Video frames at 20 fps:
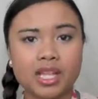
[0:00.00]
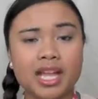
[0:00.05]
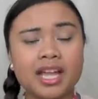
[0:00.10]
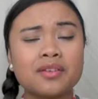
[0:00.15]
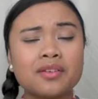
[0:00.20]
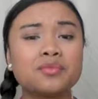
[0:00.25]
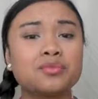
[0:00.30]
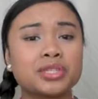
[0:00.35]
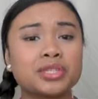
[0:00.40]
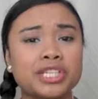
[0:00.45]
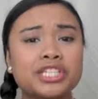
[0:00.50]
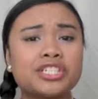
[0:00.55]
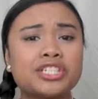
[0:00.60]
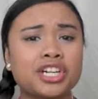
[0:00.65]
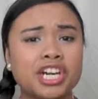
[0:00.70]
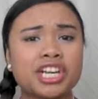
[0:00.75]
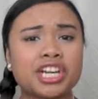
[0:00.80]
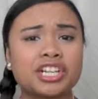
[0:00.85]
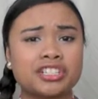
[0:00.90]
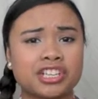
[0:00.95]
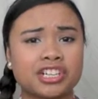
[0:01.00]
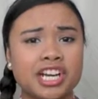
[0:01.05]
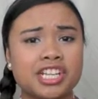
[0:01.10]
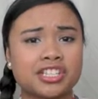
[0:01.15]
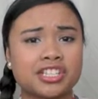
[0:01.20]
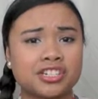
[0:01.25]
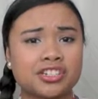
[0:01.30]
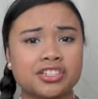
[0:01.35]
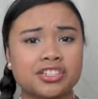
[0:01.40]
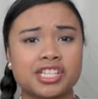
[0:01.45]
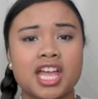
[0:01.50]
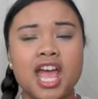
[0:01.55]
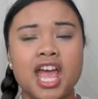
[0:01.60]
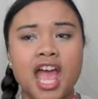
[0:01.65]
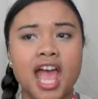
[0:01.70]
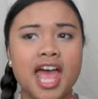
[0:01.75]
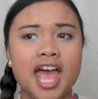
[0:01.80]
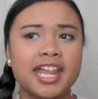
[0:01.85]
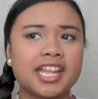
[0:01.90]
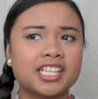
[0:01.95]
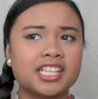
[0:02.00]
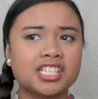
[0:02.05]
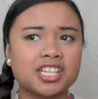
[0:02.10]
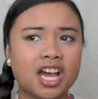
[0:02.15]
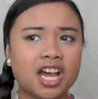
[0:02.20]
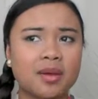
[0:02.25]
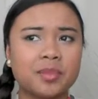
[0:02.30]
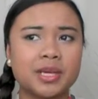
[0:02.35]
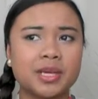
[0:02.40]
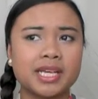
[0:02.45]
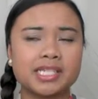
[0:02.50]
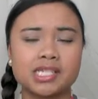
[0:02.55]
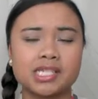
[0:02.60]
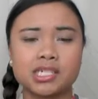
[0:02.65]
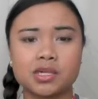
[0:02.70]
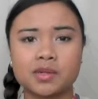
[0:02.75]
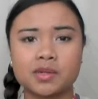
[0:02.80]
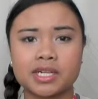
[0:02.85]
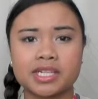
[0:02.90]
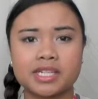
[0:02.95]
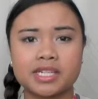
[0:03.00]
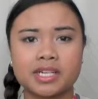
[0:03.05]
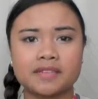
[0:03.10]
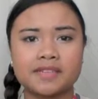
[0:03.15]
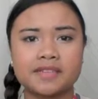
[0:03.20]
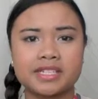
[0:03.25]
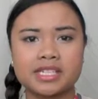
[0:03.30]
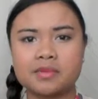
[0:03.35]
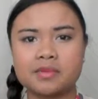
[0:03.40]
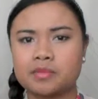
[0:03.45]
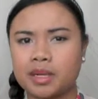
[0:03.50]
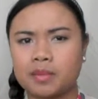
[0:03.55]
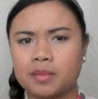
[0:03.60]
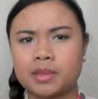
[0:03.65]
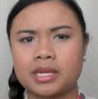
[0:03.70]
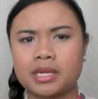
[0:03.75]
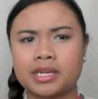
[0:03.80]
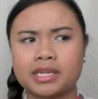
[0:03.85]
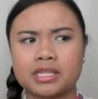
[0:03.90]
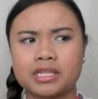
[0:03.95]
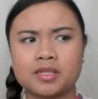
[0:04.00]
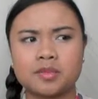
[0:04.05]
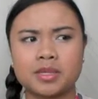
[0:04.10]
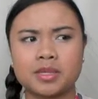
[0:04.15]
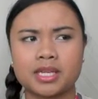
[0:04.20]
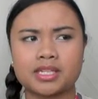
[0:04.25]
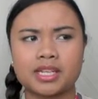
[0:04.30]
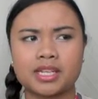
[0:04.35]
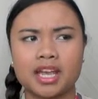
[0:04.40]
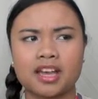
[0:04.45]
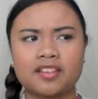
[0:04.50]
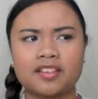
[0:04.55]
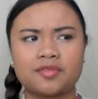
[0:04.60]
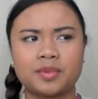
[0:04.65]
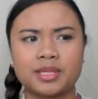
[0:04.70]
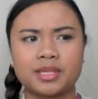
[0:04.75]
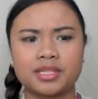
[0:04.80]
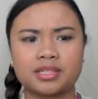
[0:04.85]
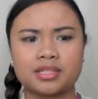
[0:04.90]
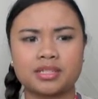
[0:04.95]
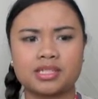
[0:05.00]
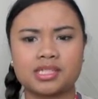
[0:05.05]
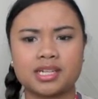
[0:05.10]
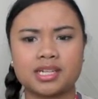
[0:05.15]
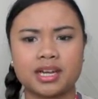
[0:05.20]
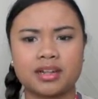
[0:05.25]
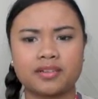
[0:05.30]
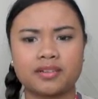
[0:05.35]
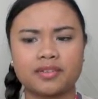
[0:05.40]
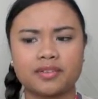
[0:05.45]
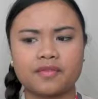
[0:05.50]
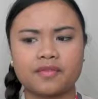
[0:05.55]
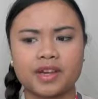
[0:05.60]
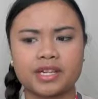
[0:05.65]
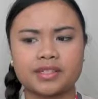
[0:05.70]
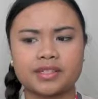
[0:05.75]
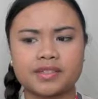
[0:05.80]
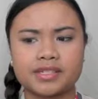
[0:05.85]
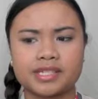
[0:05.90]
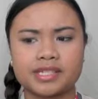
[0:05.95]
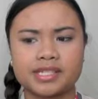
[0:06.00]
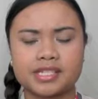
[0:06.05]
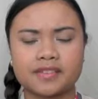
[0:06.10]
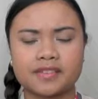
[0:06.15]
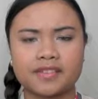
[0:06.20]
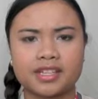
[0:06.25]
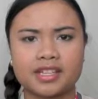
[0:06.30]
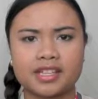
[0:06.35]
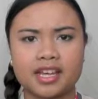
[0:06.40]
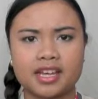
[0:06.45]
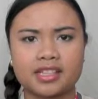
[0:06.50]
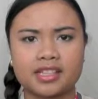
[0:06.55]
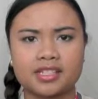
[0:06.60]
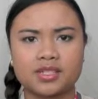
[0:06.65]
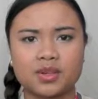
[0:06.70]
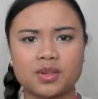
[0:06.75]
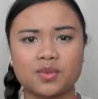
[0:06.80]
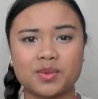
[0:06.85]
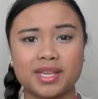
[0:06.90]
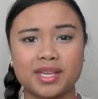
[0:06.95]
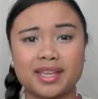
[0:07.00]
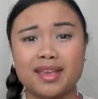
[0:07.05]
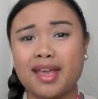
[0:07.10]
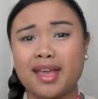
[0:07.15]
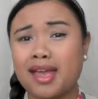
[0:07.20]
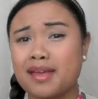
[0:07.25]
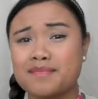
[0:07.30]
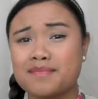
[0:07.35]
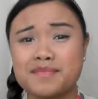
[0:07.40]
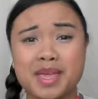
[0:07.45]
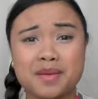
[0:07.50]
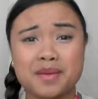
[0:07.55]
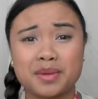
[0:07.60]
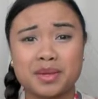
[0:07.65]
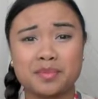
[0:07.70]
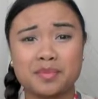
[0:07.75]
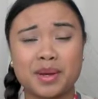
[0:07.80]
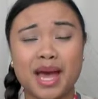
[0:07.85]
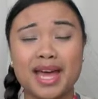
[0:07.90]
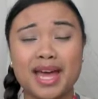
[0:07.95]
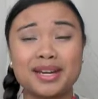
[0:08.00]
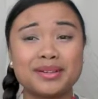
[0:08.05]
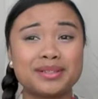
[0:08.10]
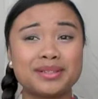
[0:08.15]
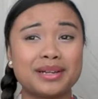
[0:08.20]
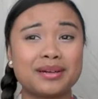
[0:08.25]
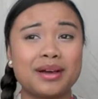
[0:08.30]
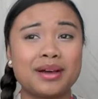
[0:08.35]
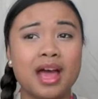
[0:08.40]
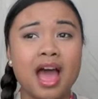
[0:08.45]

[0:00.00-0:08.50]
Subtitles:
I have really dark under eye circles. And it's not because I don't get enough sleep. Maybe it is because I have been studying for finals and stuff like that this whole week. Maybe, but I don't know.